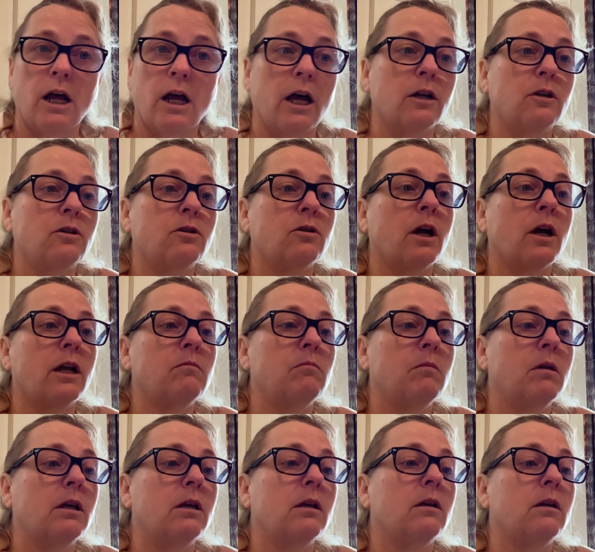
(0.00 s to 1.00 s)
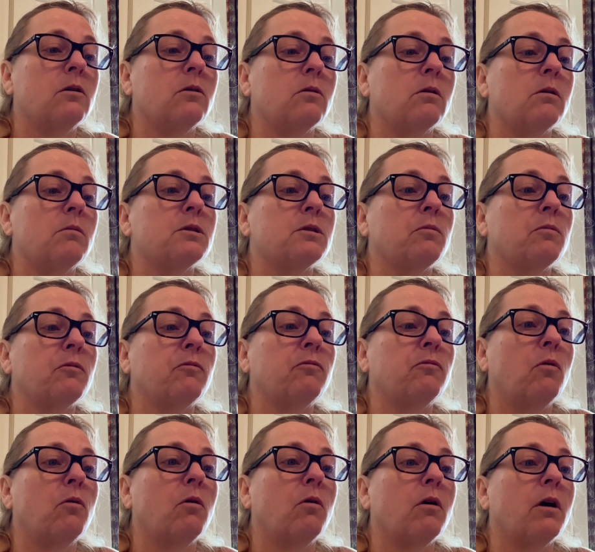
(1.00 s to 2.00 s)
I tried making creams
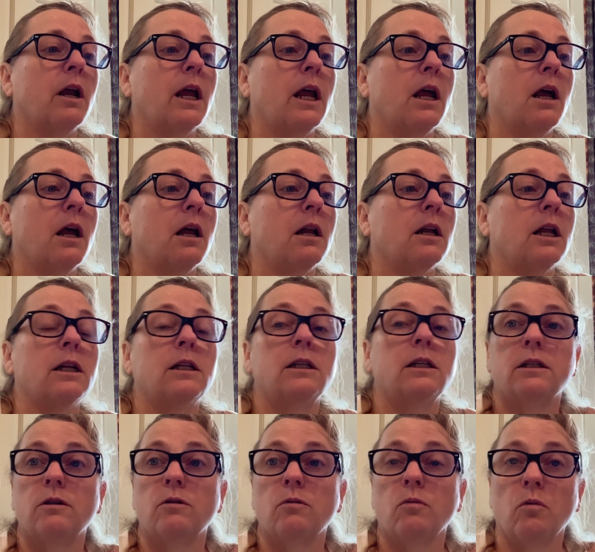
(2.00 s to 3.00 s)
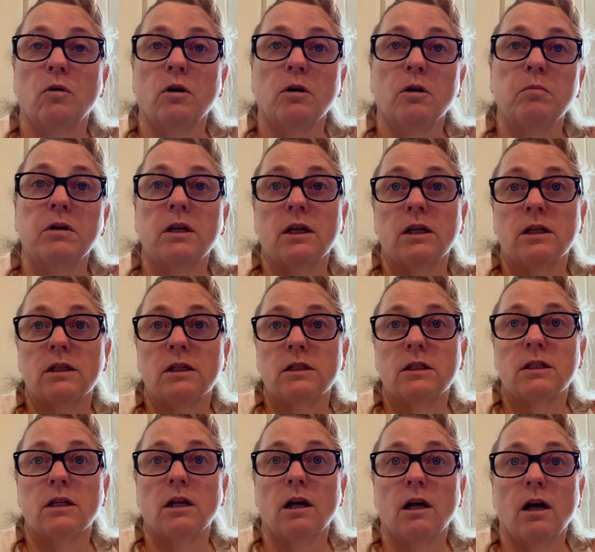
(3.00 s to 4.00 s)
before and it didn't work
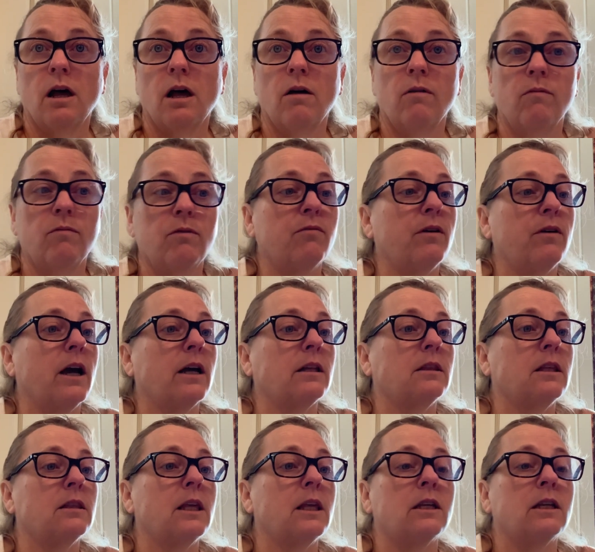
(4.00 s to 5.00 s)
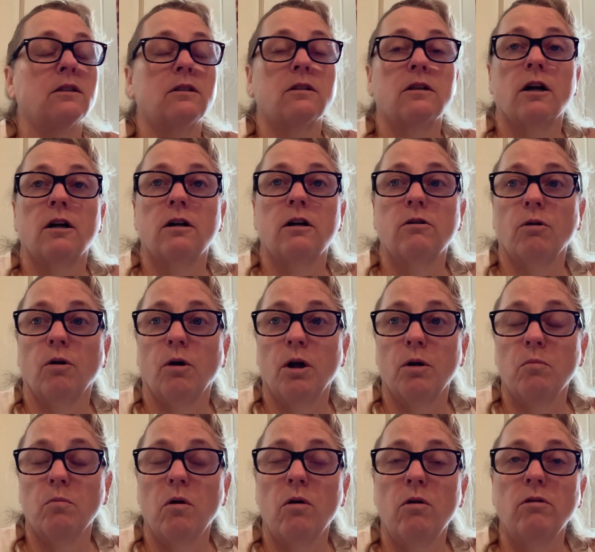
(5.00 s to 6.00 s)
because of the fact that they started
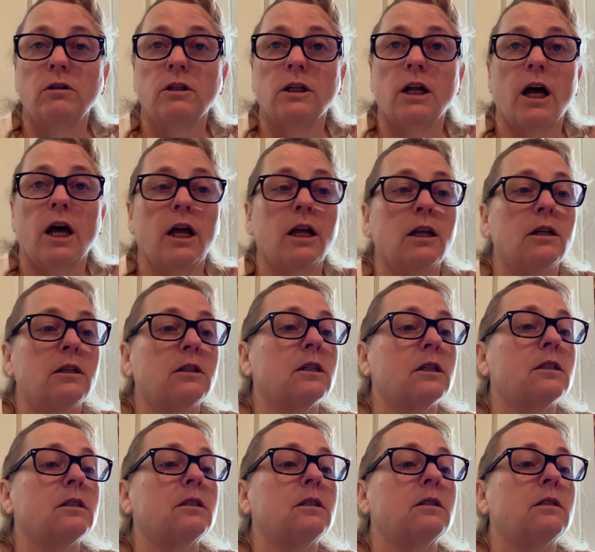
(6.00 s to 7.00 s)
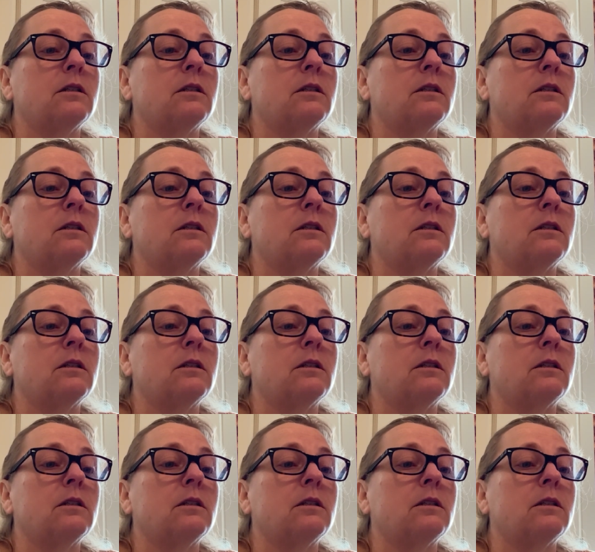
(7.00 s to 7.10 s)
growing mold and I just